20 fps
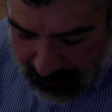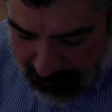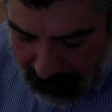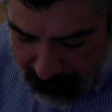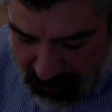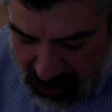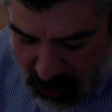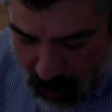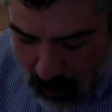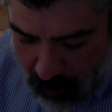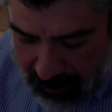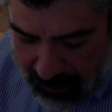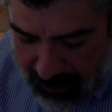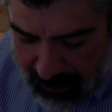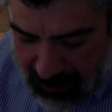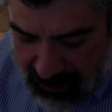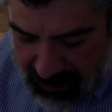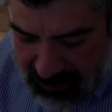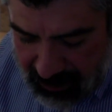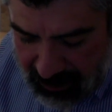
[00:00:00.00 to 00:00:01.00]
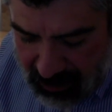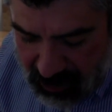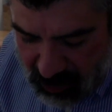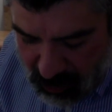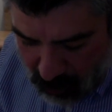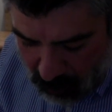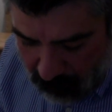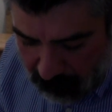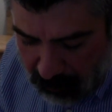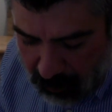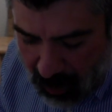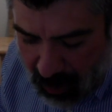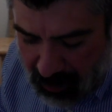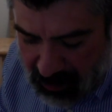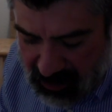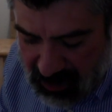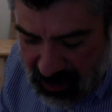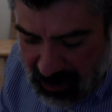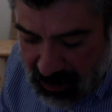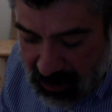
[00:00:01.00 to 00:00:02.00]
keeps going and it says nerve
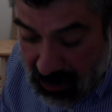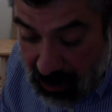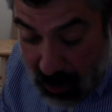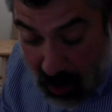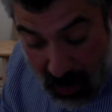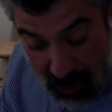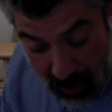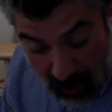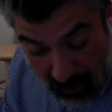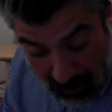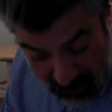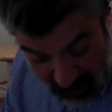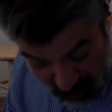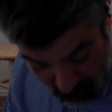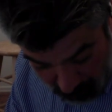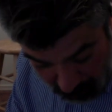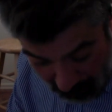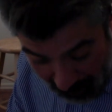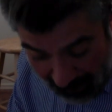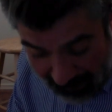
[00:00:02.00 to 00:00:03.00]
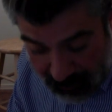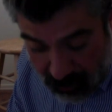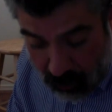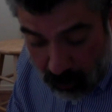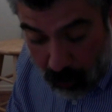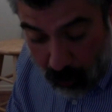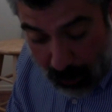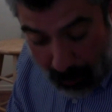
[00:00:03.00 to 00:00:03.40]
blocks. Uh, spinal or